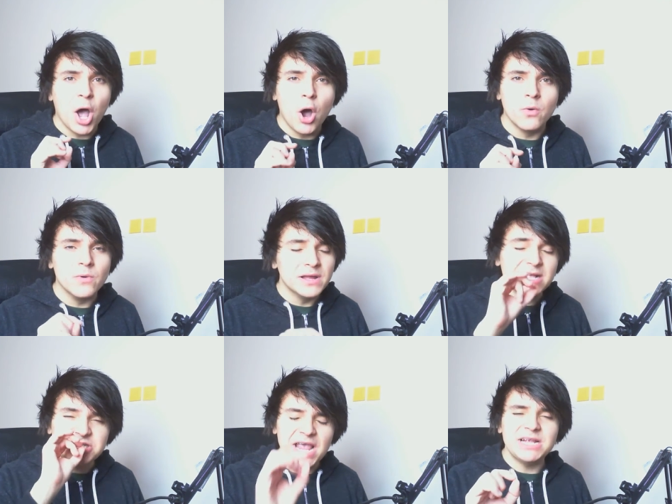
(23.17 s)
whole,
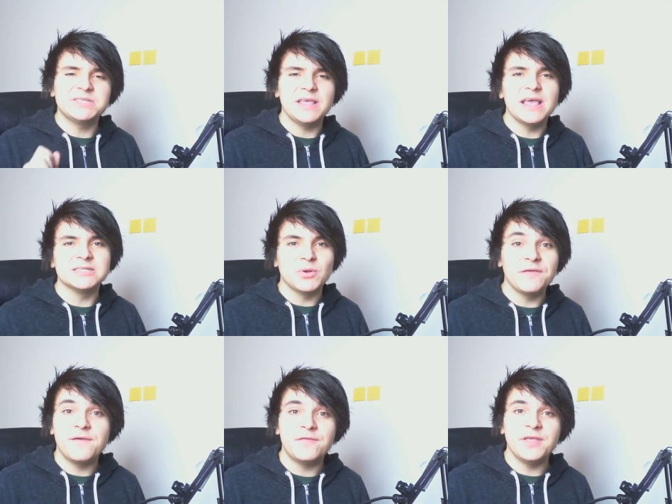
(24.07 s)
that changed the year
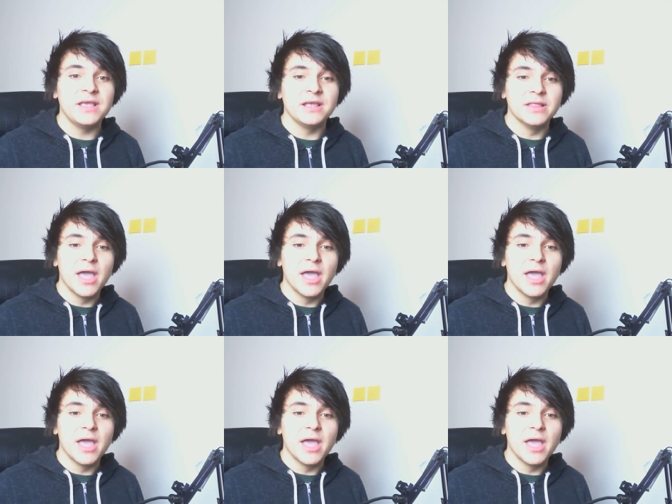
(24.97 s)
2015